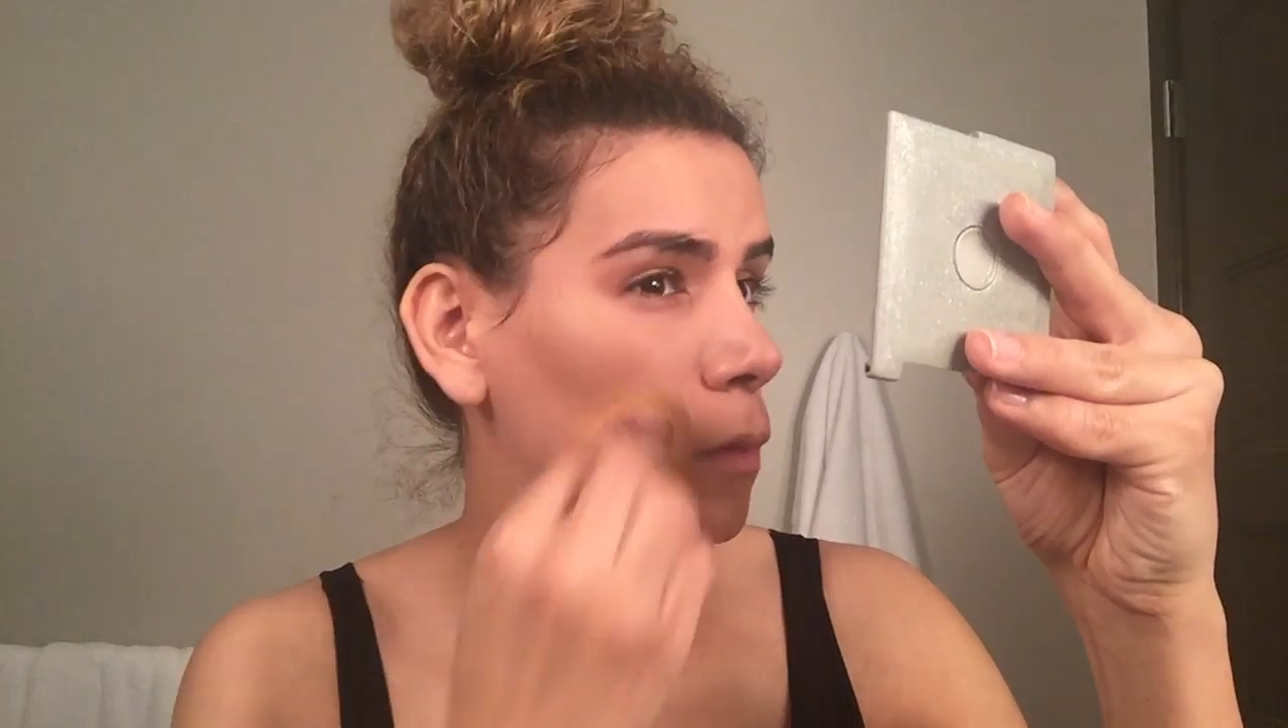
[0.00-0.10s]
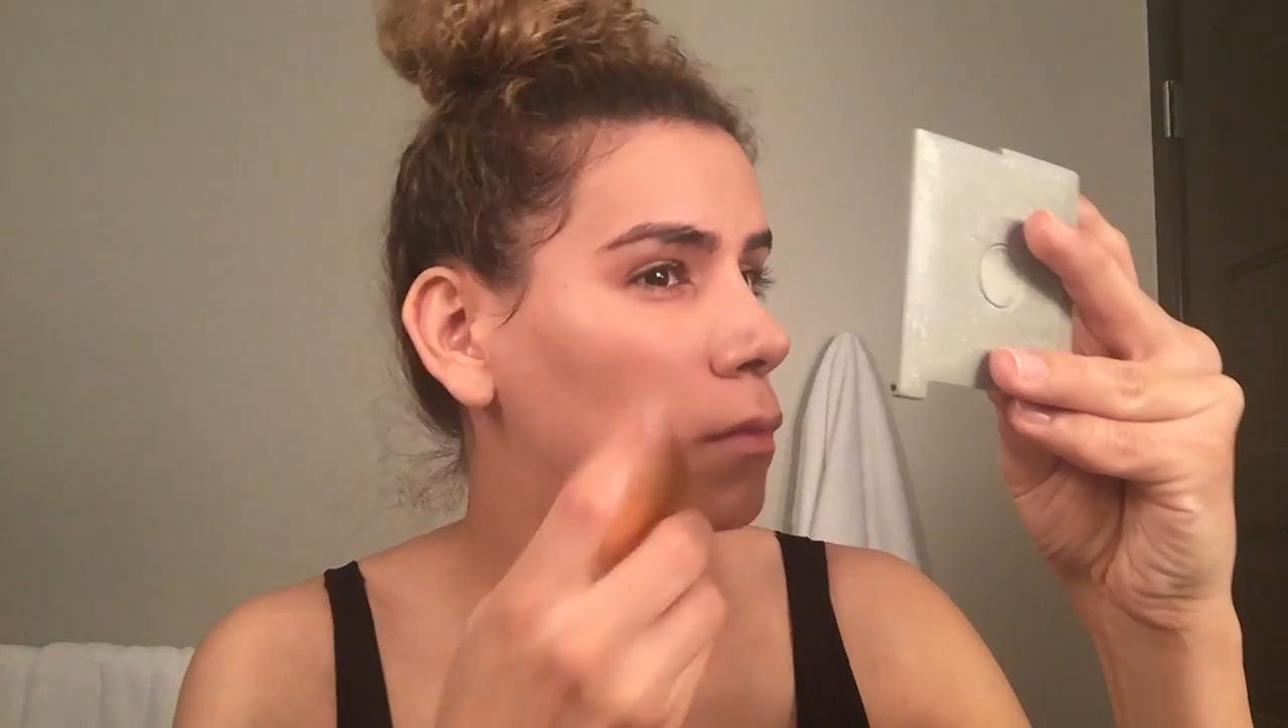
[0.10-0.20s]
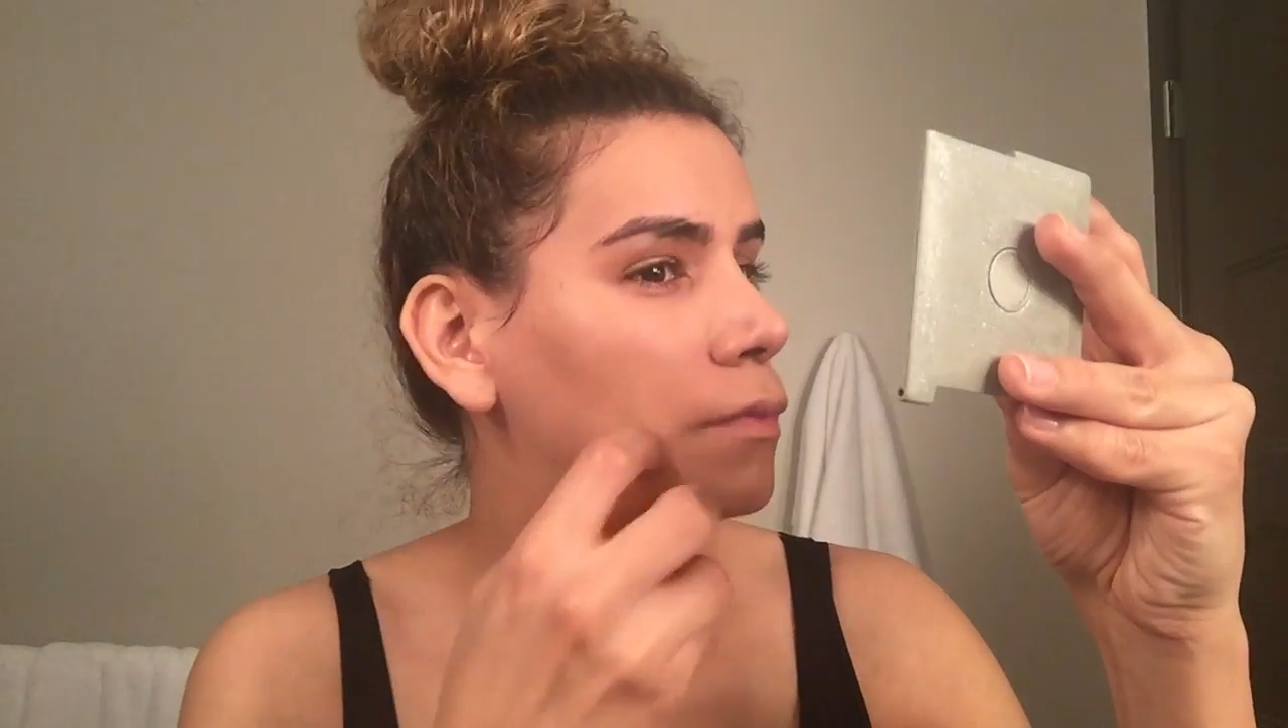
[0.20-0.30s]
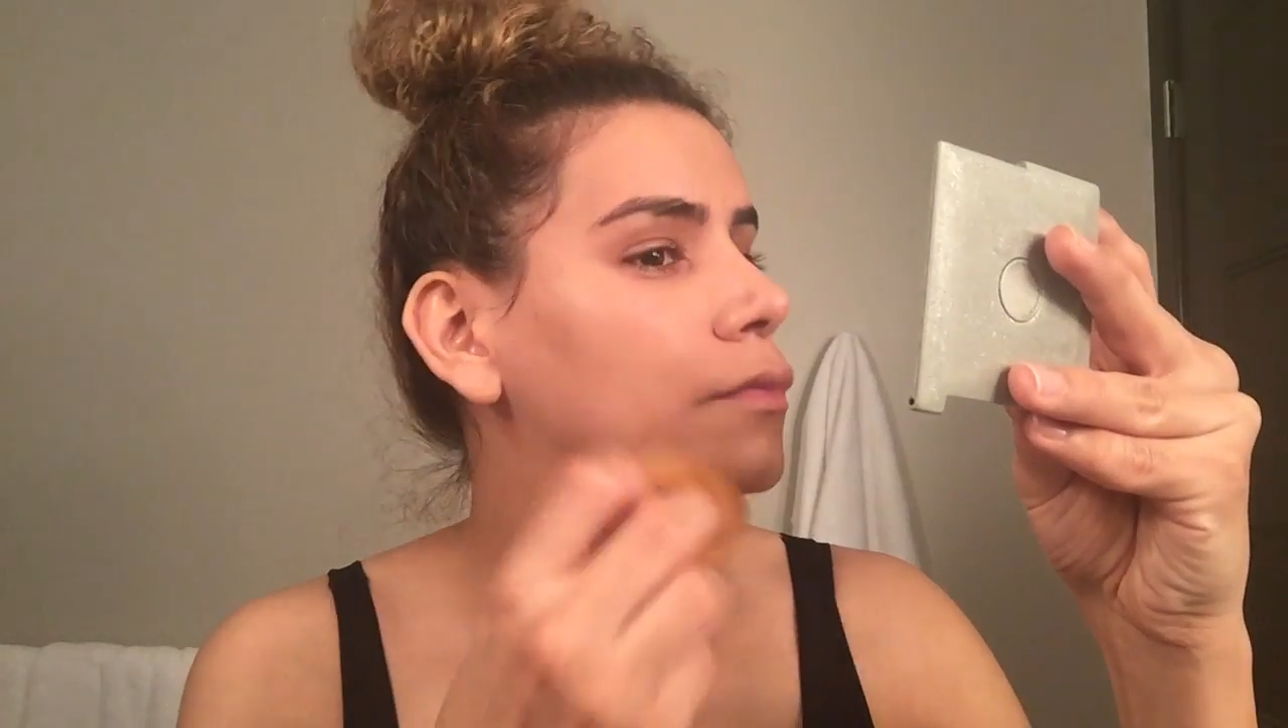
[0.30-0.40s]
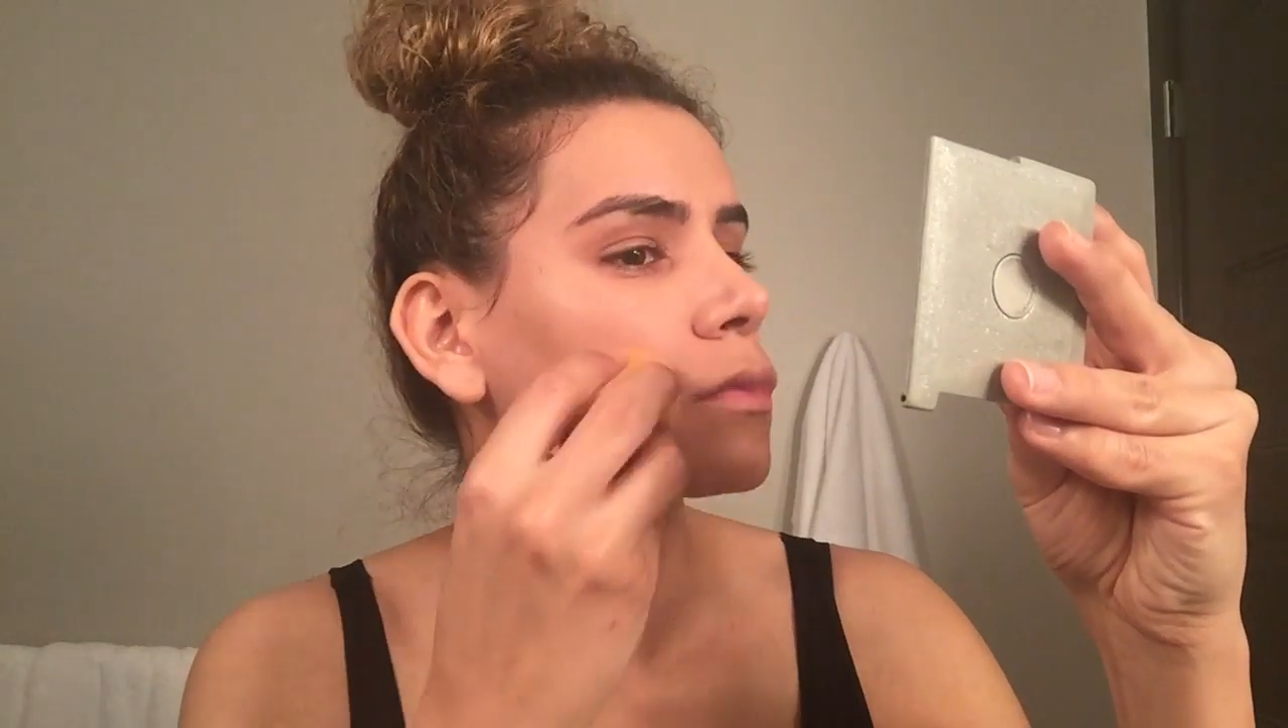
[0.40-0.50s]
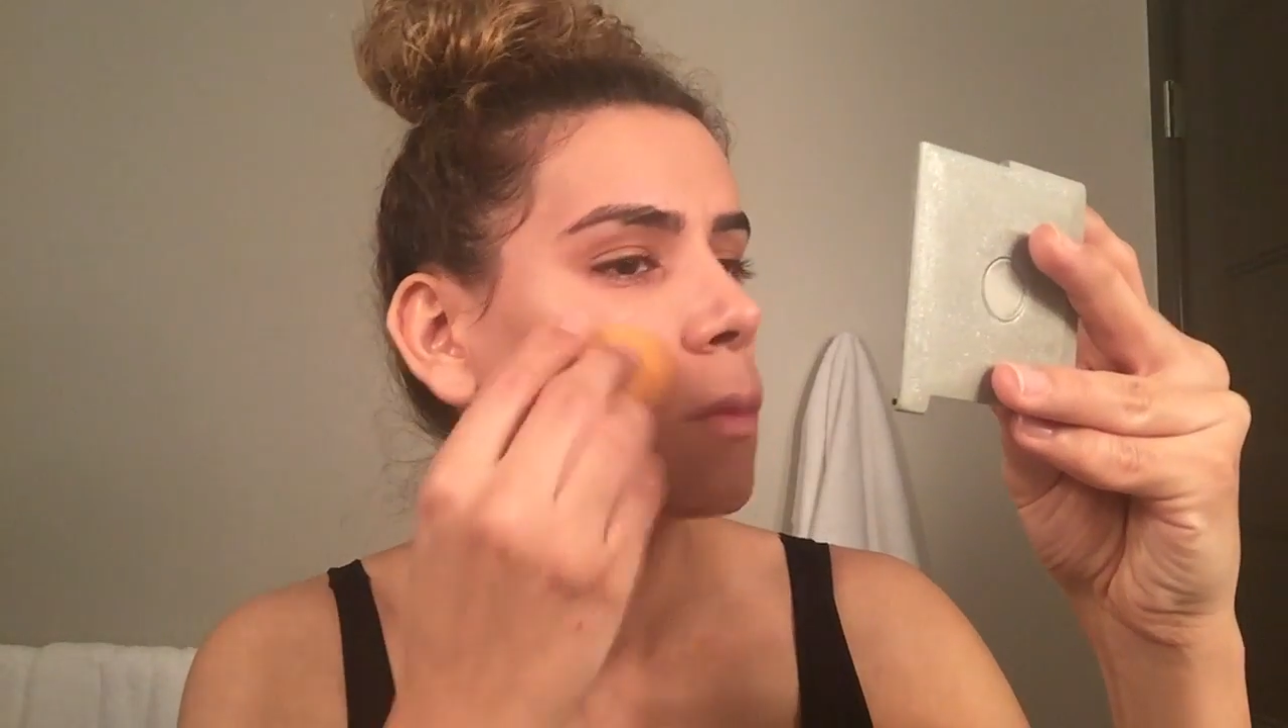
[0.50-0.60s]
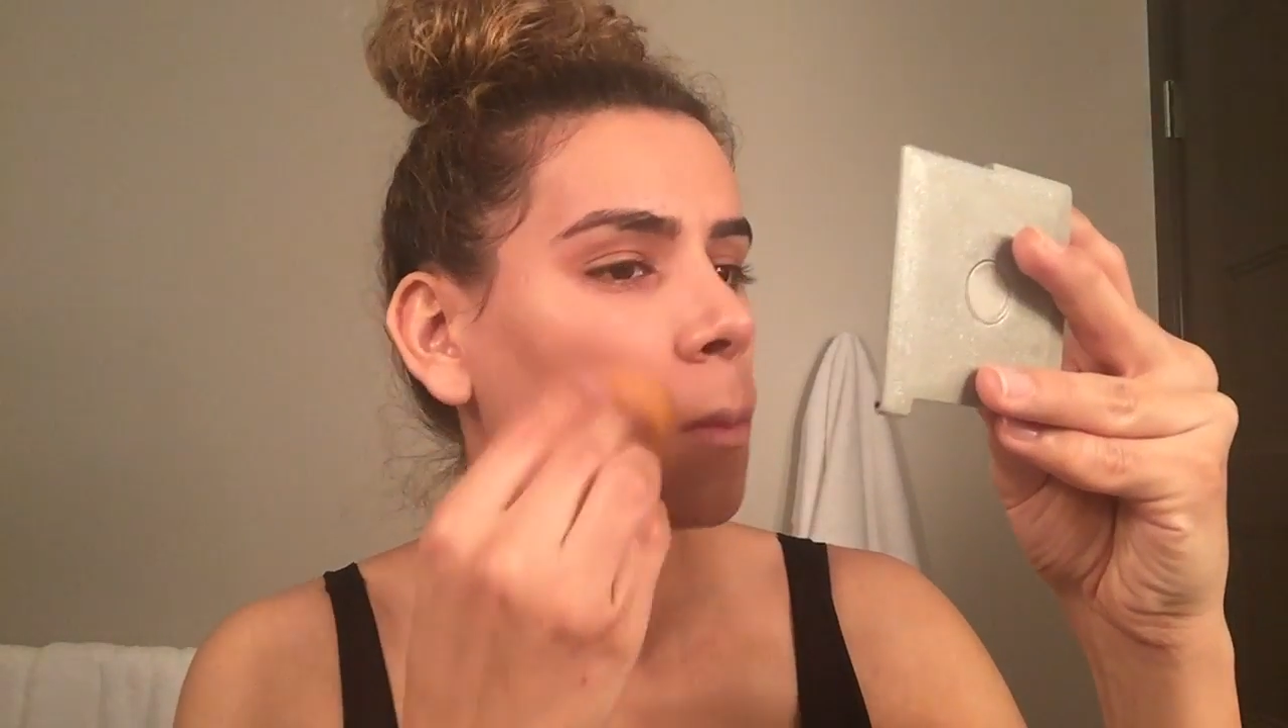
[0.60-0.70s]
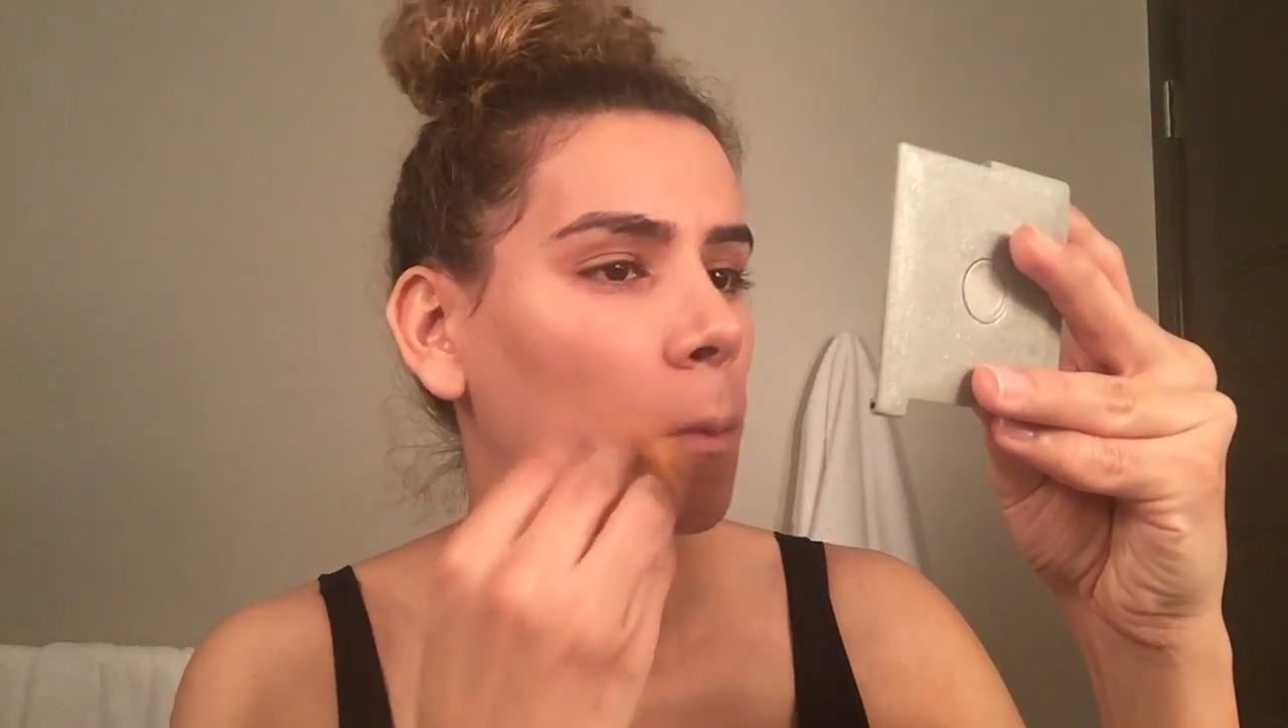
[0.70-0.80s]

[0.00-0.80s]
pointed part,